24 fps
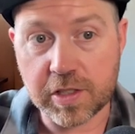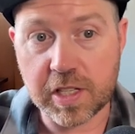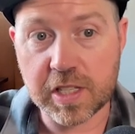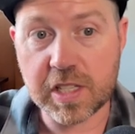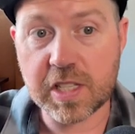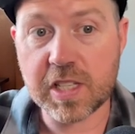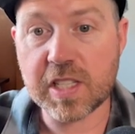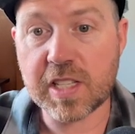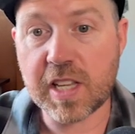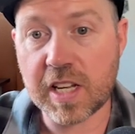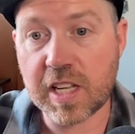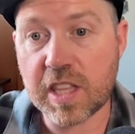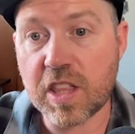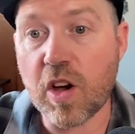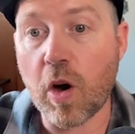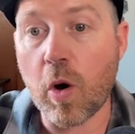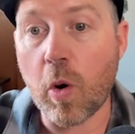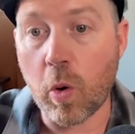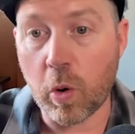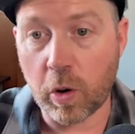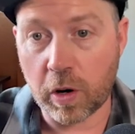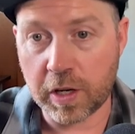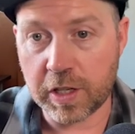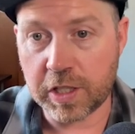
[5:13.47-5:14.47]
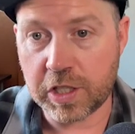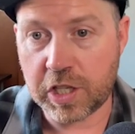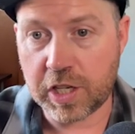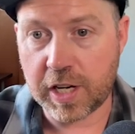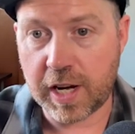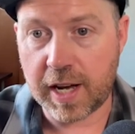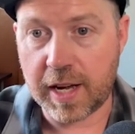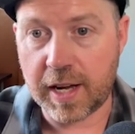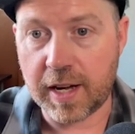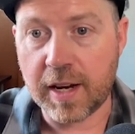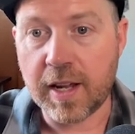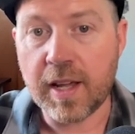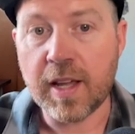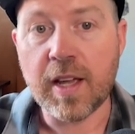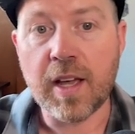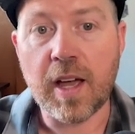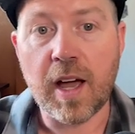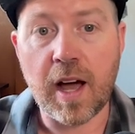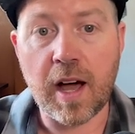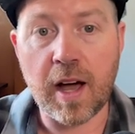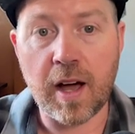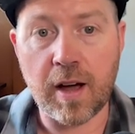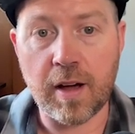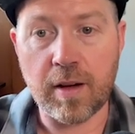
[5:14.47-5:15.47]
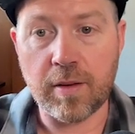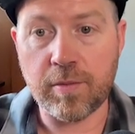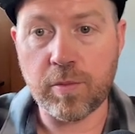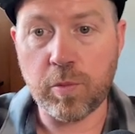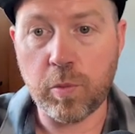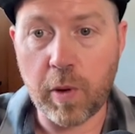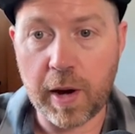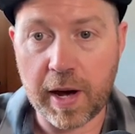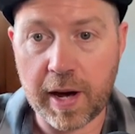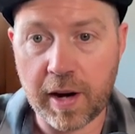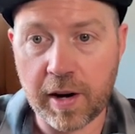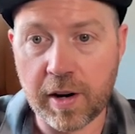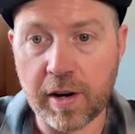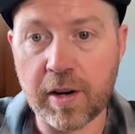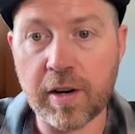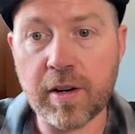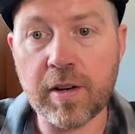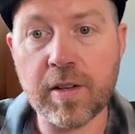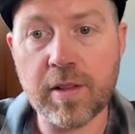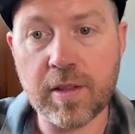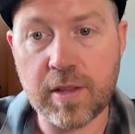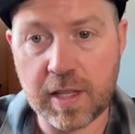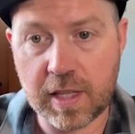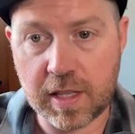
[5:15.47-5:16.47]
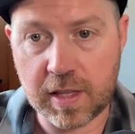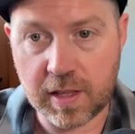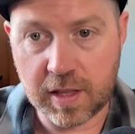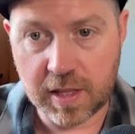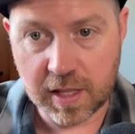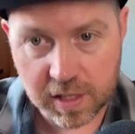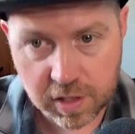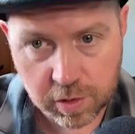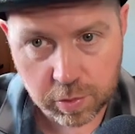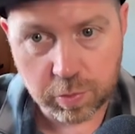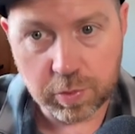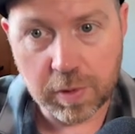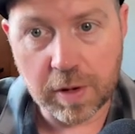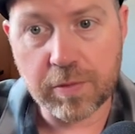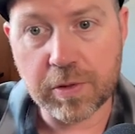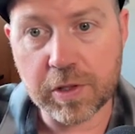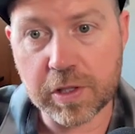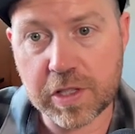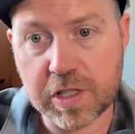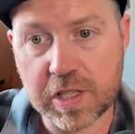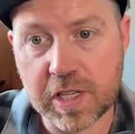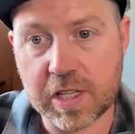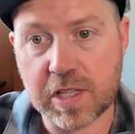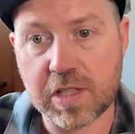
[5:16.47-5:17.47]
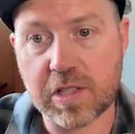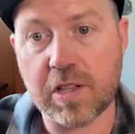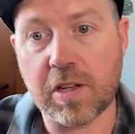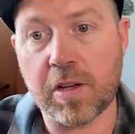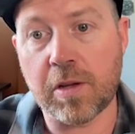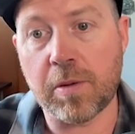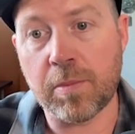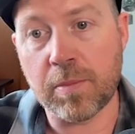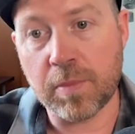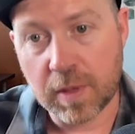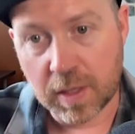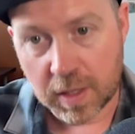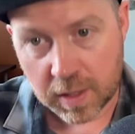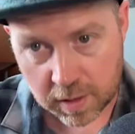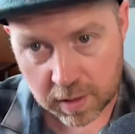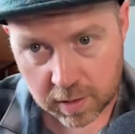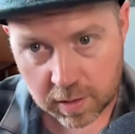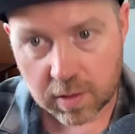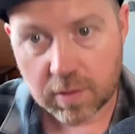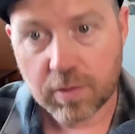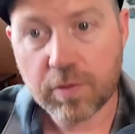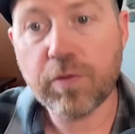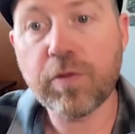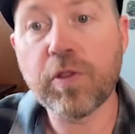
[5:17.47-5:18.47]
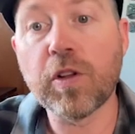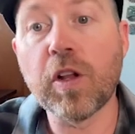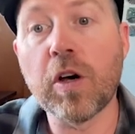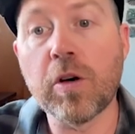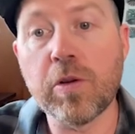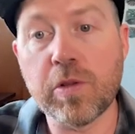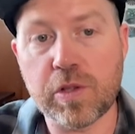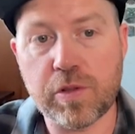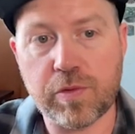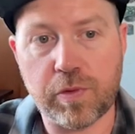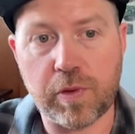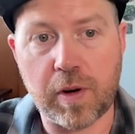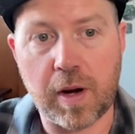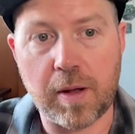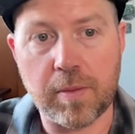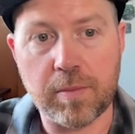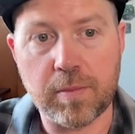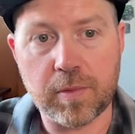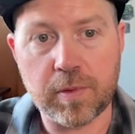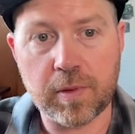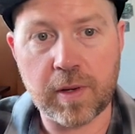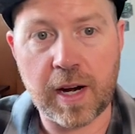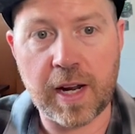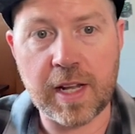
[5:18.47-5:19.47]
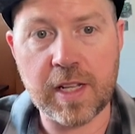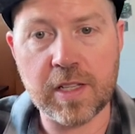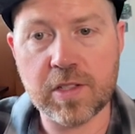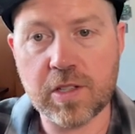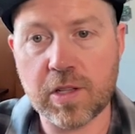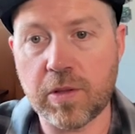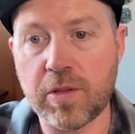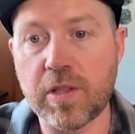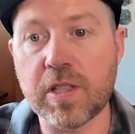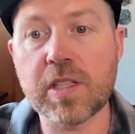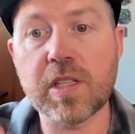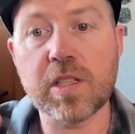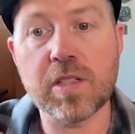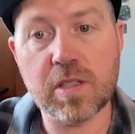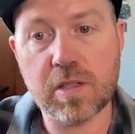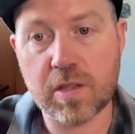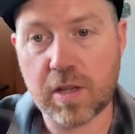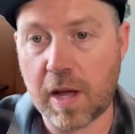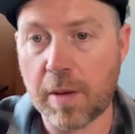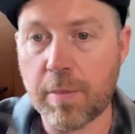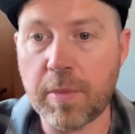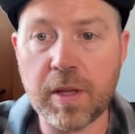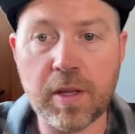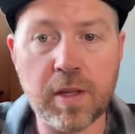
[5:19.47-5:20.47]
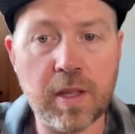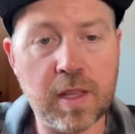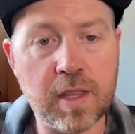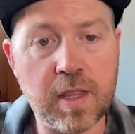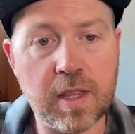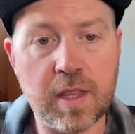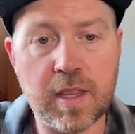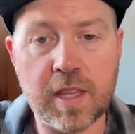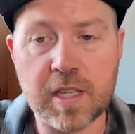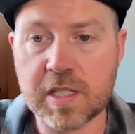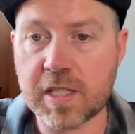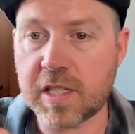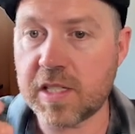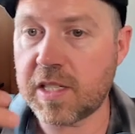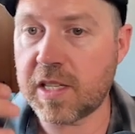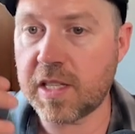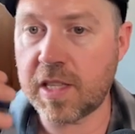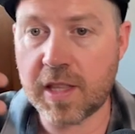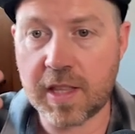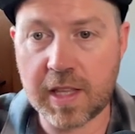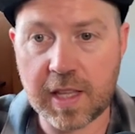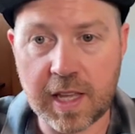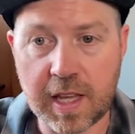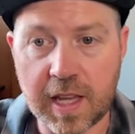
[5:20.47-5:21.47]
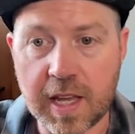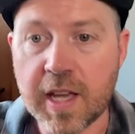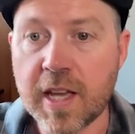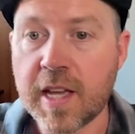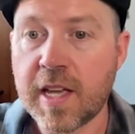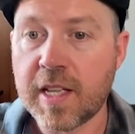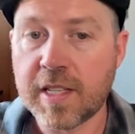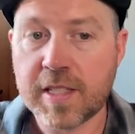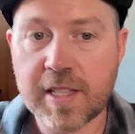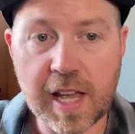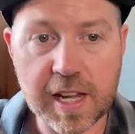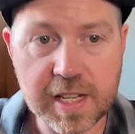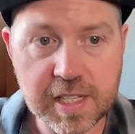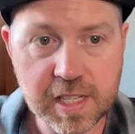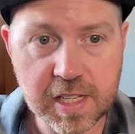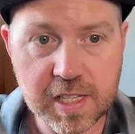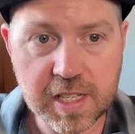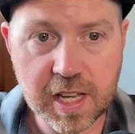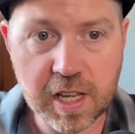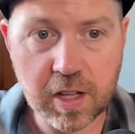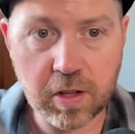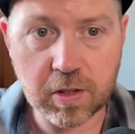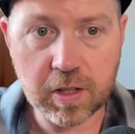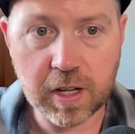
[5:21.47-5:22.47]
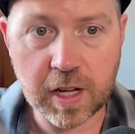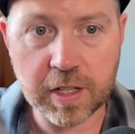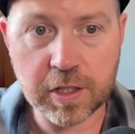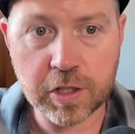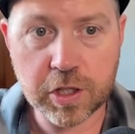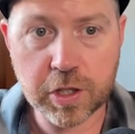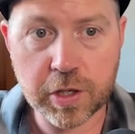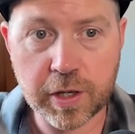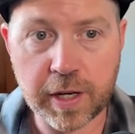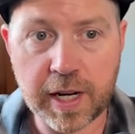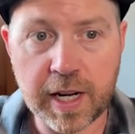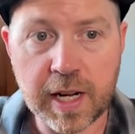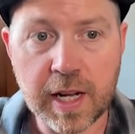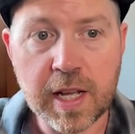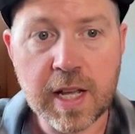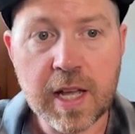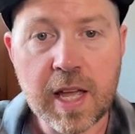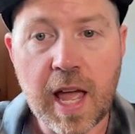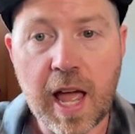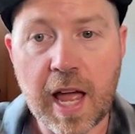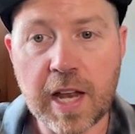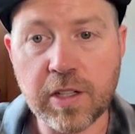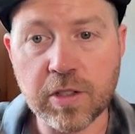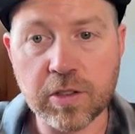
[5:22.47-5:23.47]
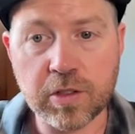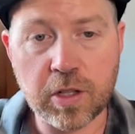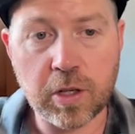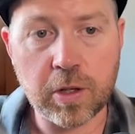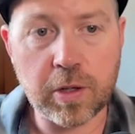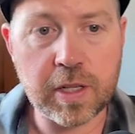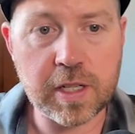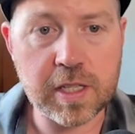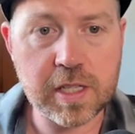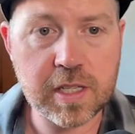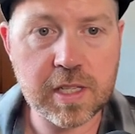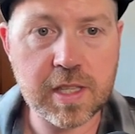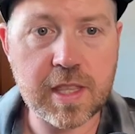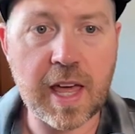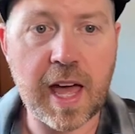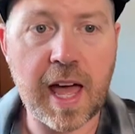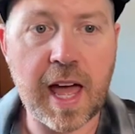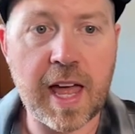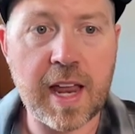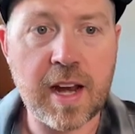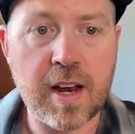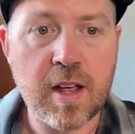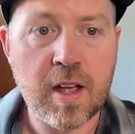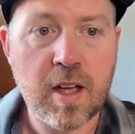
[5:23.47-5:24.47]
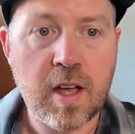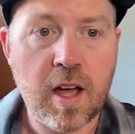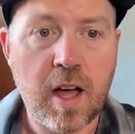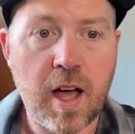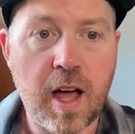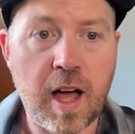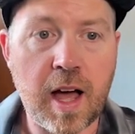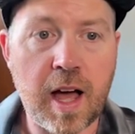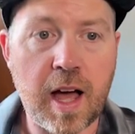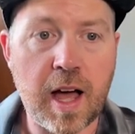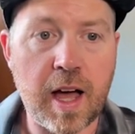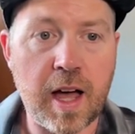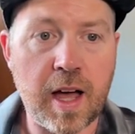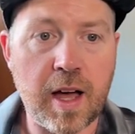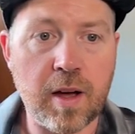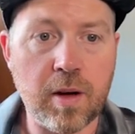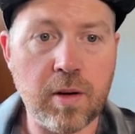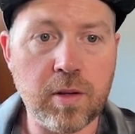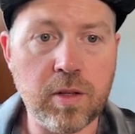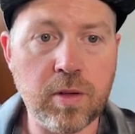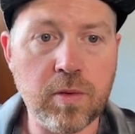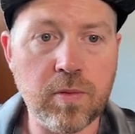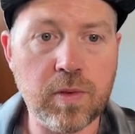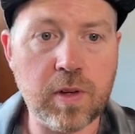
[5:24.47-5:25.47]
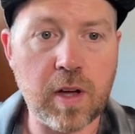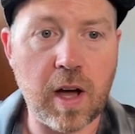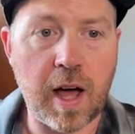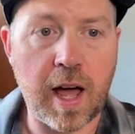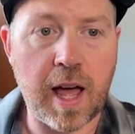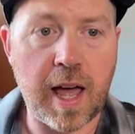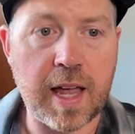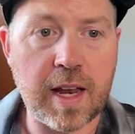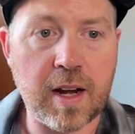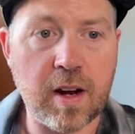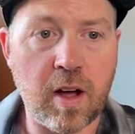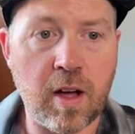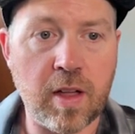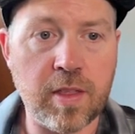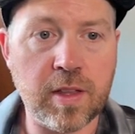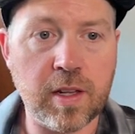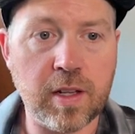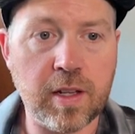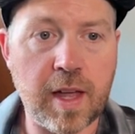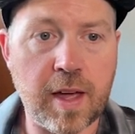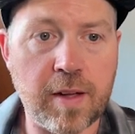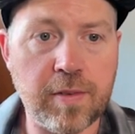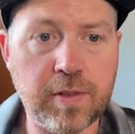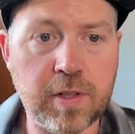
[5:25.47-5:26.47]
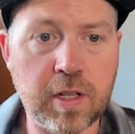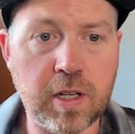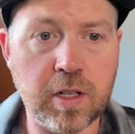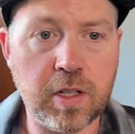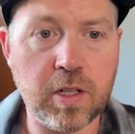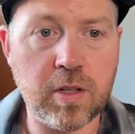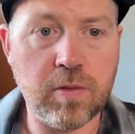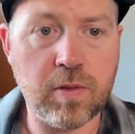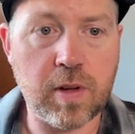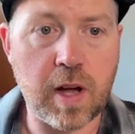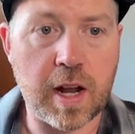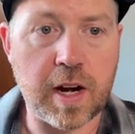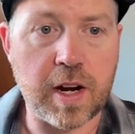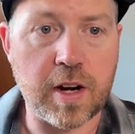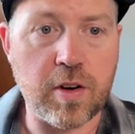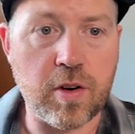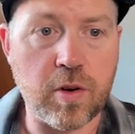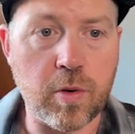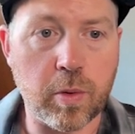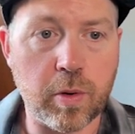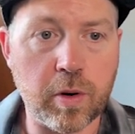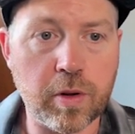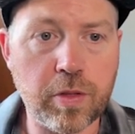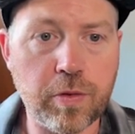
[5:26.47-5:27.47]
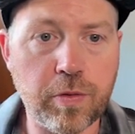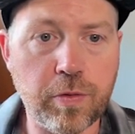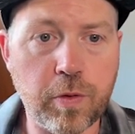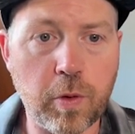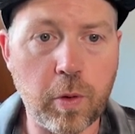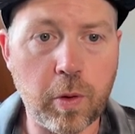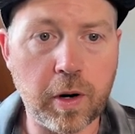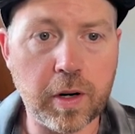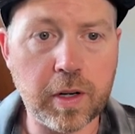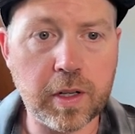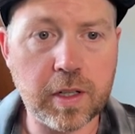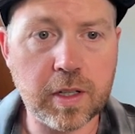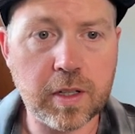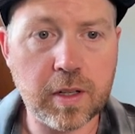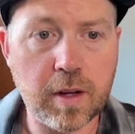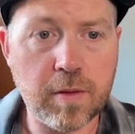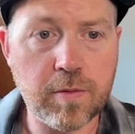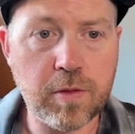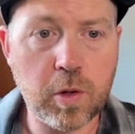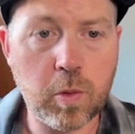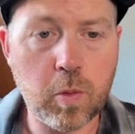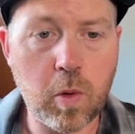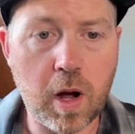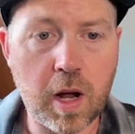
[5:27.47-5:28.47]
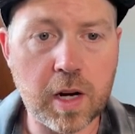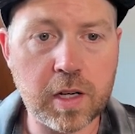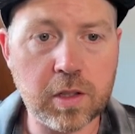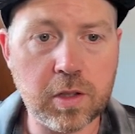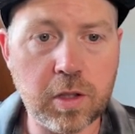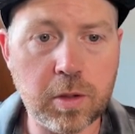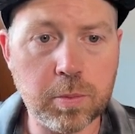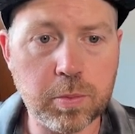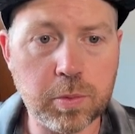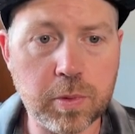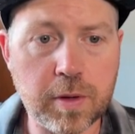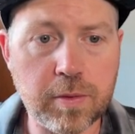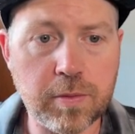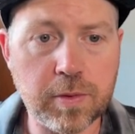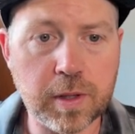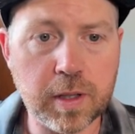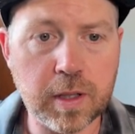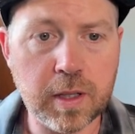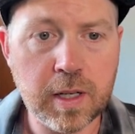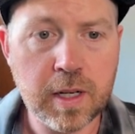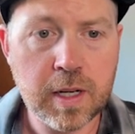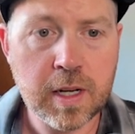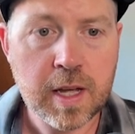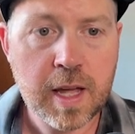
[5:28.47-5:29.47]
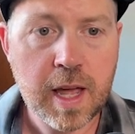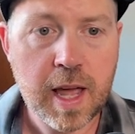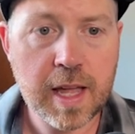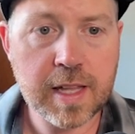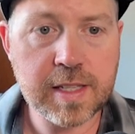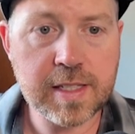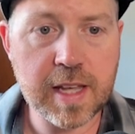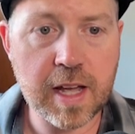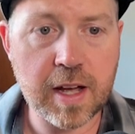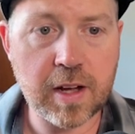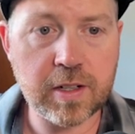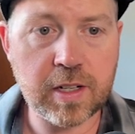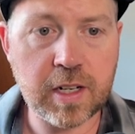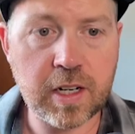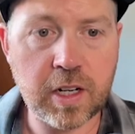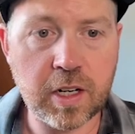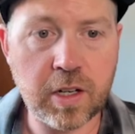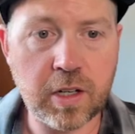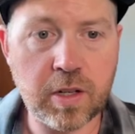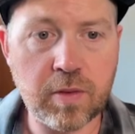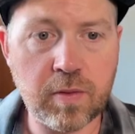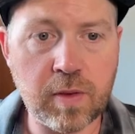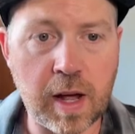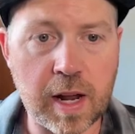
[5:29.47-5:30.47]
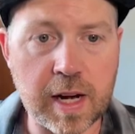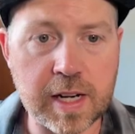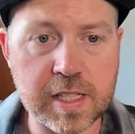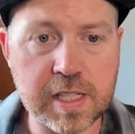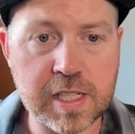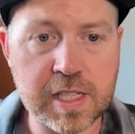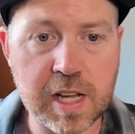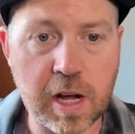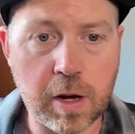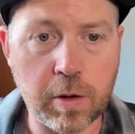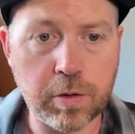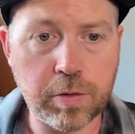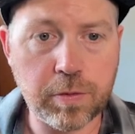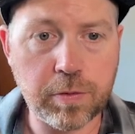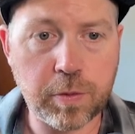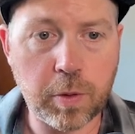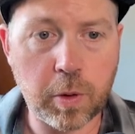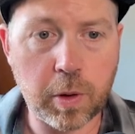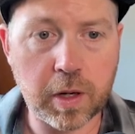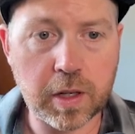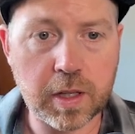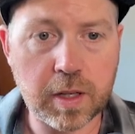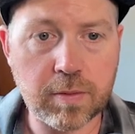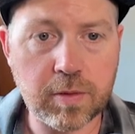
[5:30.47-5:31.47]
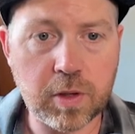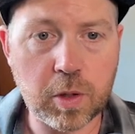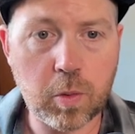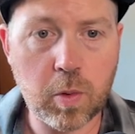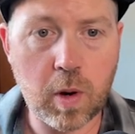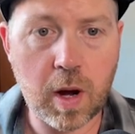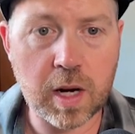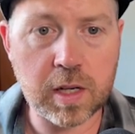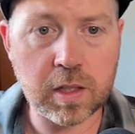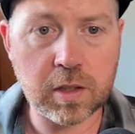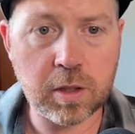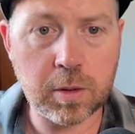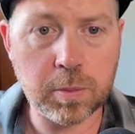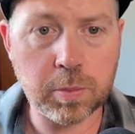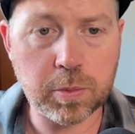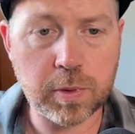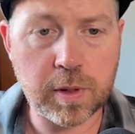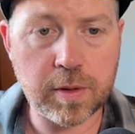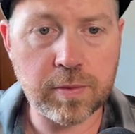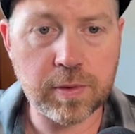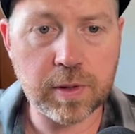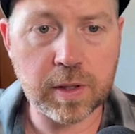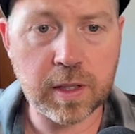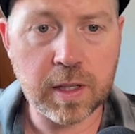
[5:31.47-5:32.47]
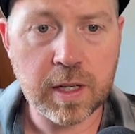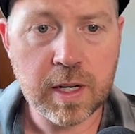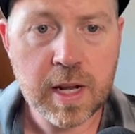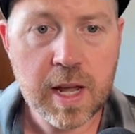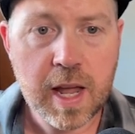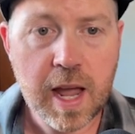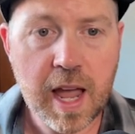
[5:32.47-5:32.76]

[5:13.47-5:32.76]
This is like the origin of where the this river system flows from, right? So this is coming in this is in the Texas Hill Country and you'll notice that uh, you've got on the left here, you've got a north fork of the Guadalupe River, and down here, you've got a south fork of the Guadalupe River.